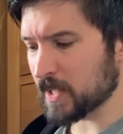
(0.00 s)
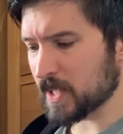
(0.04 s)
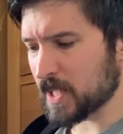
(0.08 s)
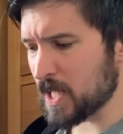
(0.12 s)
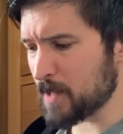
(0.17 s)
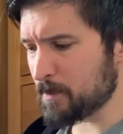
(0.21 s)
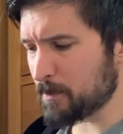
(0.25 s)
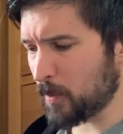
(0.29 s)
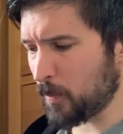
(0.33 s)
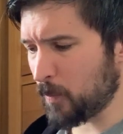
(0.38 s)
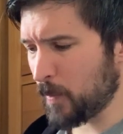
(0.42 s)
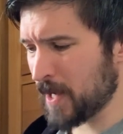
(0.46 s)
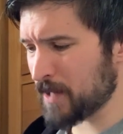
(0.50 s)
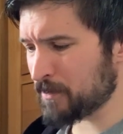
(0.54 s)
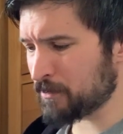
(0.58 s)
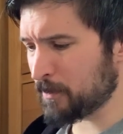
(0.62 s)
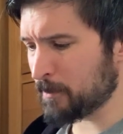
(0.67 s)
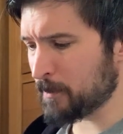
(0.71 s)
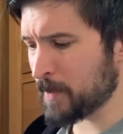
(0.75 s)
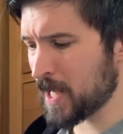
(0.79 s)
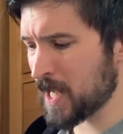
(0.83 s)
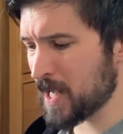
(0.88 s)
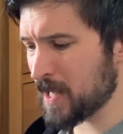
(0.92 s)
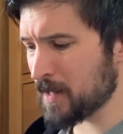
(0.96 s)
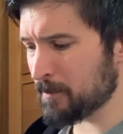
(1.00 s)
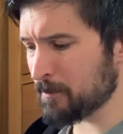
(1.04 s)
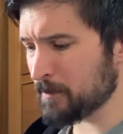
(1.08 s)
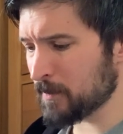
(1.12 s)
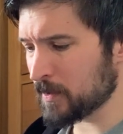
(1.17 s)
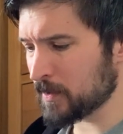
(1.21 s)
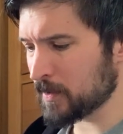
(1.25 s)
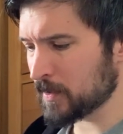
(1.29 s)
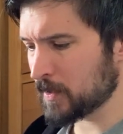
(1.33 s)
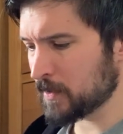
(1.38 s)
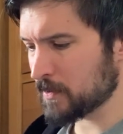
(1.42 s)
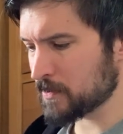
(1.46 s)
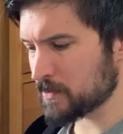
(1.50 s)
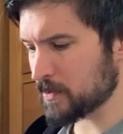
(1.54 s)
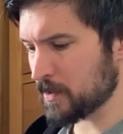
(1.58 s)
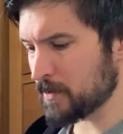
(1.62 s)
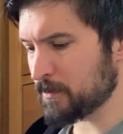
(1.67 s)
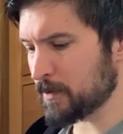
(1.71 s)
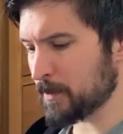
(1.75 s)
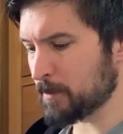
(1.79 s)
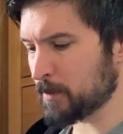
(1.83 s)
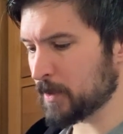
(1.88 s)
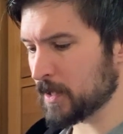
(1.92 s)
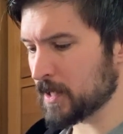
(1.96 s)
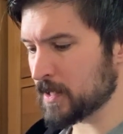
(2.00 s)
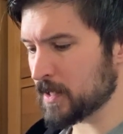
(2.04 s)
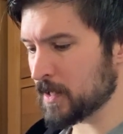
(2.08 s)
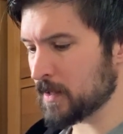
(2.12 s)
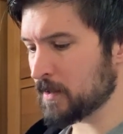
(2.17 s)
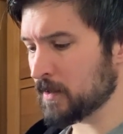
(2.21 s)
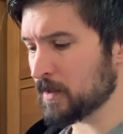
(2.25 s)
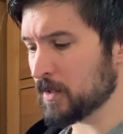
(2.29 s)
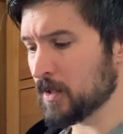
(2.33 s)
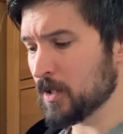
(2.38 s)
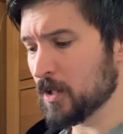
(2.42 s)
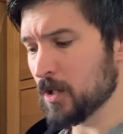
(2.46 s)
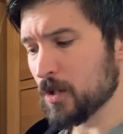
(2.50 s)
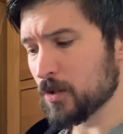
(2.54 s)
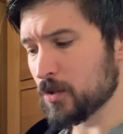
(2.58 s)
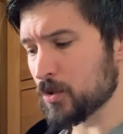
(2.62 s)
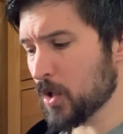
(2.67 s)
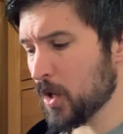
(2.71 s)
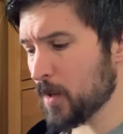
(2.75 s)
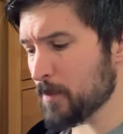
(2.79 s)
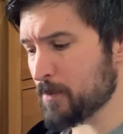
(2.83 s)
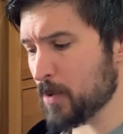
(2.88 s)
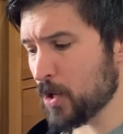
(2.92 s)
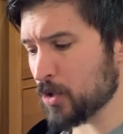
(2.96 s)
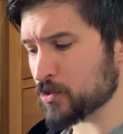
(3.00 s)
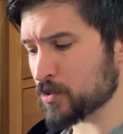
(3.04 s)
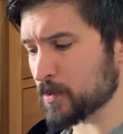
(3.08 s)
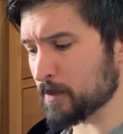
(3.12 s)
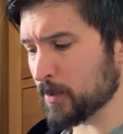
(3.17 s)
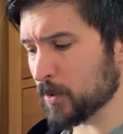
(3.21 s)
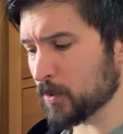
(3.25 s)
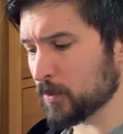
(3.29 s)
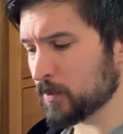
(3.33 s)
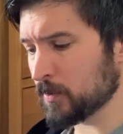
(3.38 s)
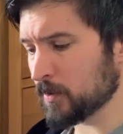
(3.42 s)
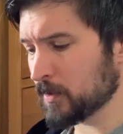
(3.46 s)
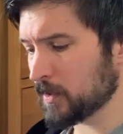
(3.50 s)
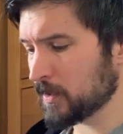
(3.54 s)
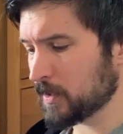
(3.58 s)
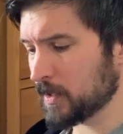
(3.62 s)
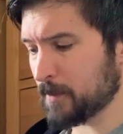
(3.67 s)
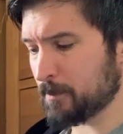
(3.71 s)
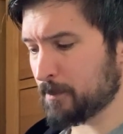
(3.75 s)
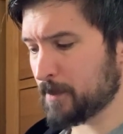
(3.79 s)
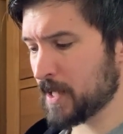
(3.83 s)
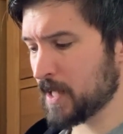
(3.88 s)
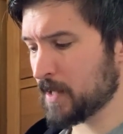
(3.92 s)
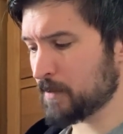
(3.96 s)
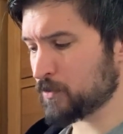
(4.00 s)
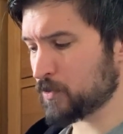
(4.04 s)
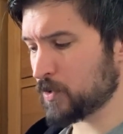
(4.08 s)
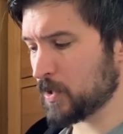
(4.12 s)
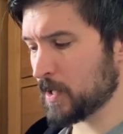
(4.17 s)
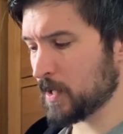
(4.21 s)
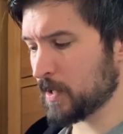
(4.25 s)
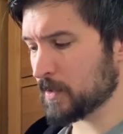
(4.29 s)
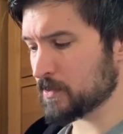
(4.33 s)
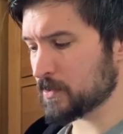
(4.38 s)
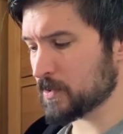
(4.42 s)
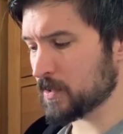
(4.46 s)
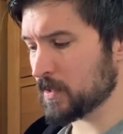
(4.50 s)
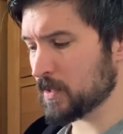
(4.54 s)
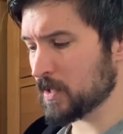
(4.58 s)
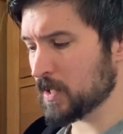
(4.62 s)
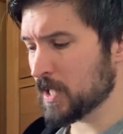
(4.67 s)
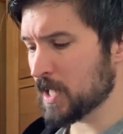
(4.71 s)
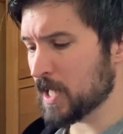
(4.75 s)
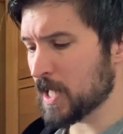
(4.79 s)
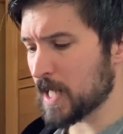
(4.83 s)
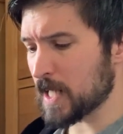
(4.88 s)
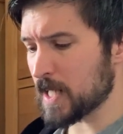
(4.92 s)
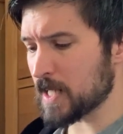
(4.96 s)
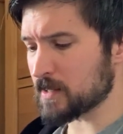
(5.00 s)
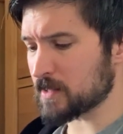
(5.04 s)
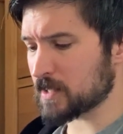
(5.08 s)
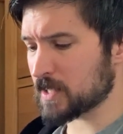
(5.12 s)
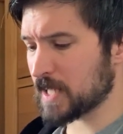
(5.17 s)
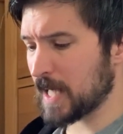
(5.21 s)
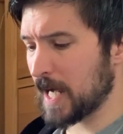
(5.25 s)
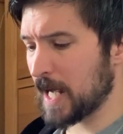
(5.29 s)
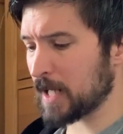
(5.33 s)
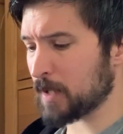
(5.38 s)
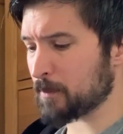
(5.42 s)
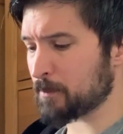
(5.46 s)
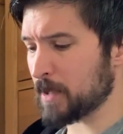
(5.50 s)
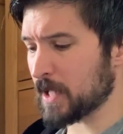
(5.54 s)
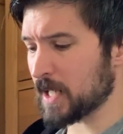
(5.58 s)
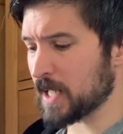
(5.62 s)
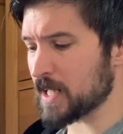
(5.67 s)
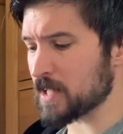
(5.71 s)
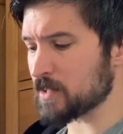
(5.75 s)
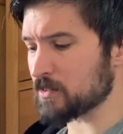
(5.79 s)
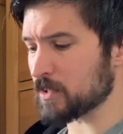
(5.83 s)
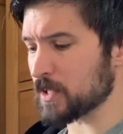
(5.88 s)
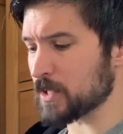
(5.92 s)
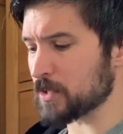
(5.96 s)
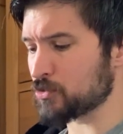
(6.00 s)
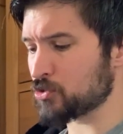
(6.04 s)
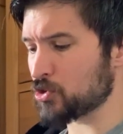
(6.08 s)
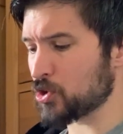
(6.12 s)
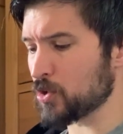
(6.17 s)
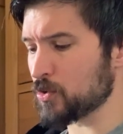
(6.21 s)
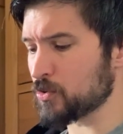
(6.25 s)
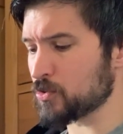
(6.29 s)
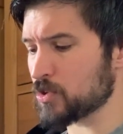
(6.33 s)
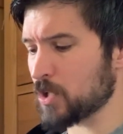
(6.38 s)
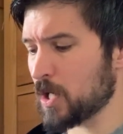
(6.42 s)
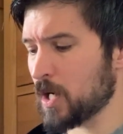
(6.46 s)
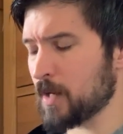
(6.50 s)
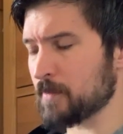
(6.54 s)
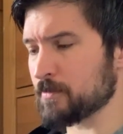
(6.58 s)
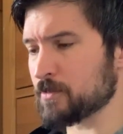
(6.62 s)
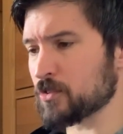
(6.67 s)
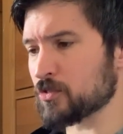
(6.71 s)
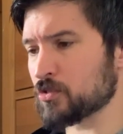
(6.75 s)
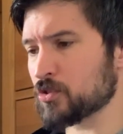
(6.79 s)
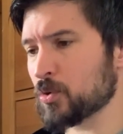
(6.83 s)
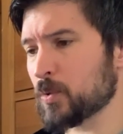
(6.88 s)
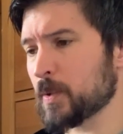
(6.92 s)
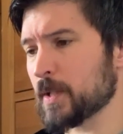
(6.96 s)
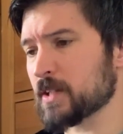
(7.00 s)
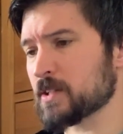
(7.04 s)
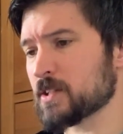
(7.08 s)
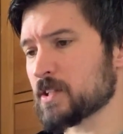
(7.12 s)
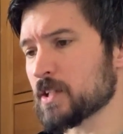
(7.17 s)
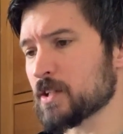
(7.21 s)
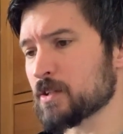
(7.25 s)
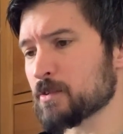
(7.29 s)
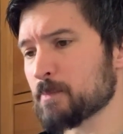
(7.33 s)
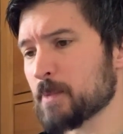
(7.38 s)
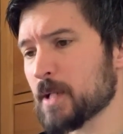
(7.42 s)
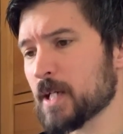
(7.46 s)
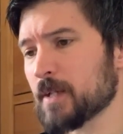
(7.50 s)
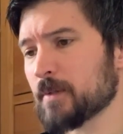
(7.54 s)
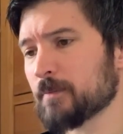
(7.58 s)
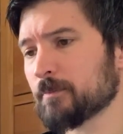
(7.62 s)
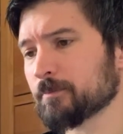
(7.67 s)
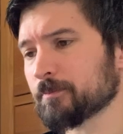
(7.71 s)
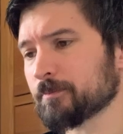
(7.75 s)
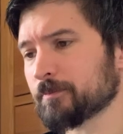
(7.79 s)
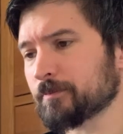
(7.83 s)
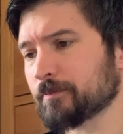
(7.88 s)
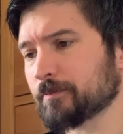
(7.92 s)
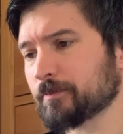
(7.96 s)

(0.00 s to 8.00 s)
"Keep away from him," Sophie pleaded. "Not possible," the BFG answered. "He is galloping easily 2 times as quickly as me."